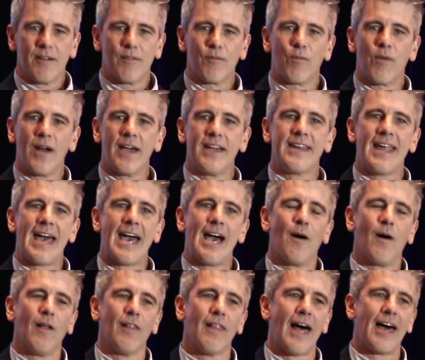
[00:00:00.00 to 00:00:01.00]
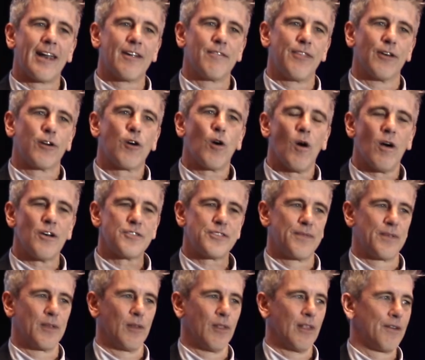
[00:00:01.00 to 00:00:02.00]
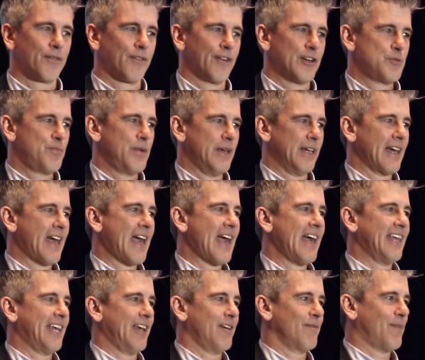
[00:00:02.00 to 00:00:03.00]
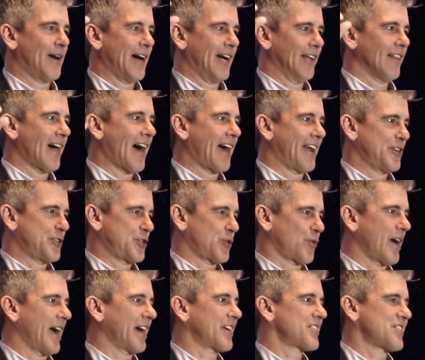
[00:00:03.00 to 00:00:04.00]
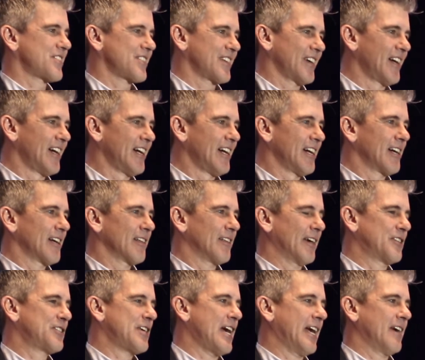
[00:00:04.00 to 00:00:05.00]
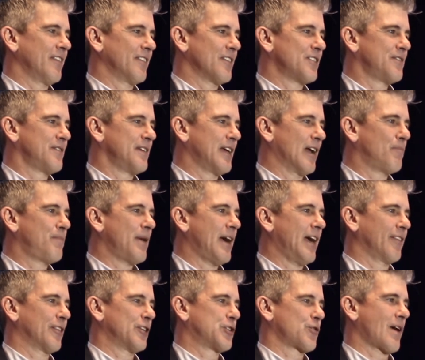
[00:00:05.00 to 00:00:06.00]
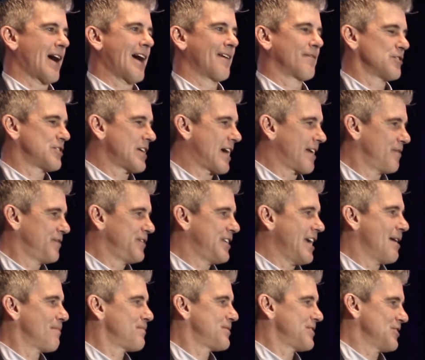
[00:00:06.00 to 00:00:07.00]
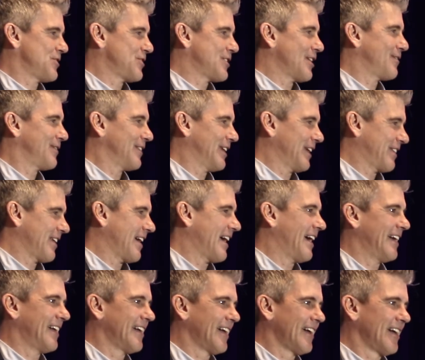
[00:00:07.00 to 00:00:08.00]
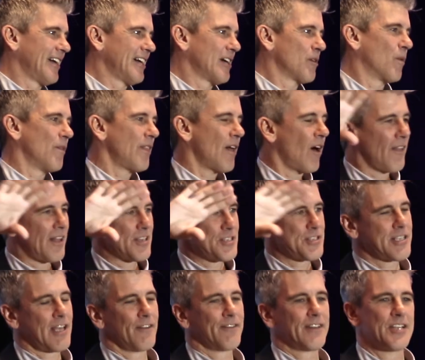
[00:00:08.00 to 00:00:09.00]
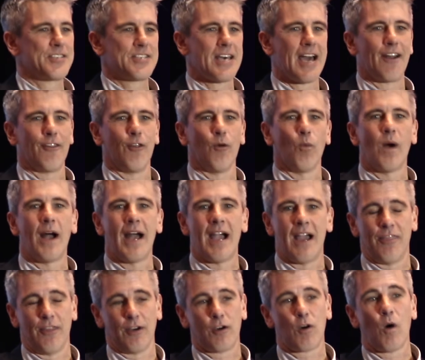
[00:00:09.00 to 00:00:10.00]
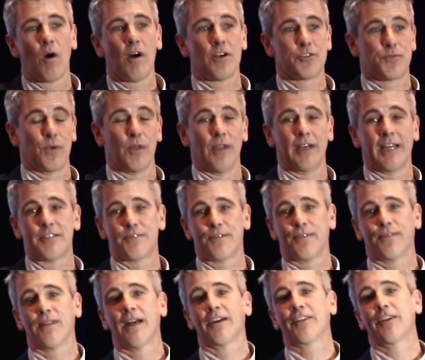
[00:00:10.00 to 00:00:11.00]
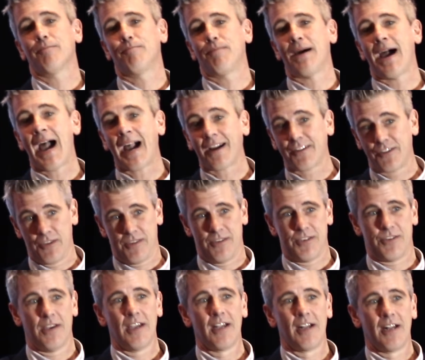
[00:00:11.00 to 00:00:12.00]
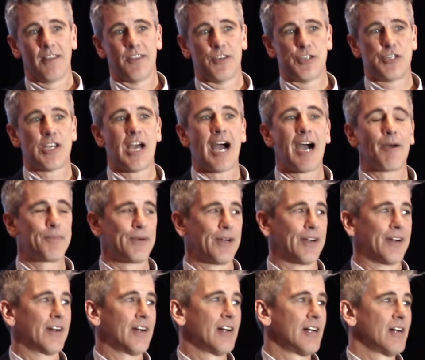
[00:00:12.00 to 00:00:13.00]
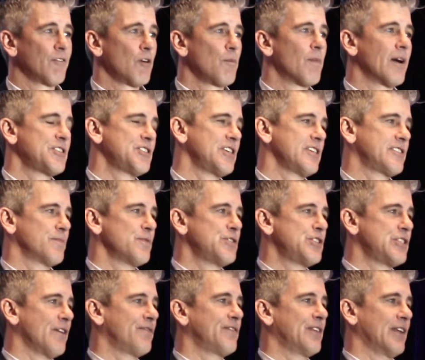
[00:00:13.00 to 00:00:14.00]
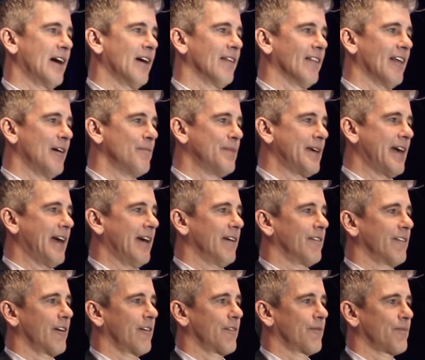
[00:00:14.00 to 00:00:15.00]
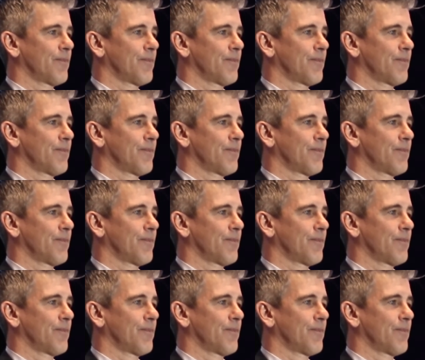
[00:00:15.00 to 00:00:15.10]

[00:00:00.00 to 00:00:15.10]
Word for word: right now a lot of the cost of delivery is being hidden by a lot of tricks like taking the, you know, paying the drivers out of tips and stuff like that. When all that stuff gets out of the way and the cost really gets reflected back to the, the shopper, we might see some shift in online behavior.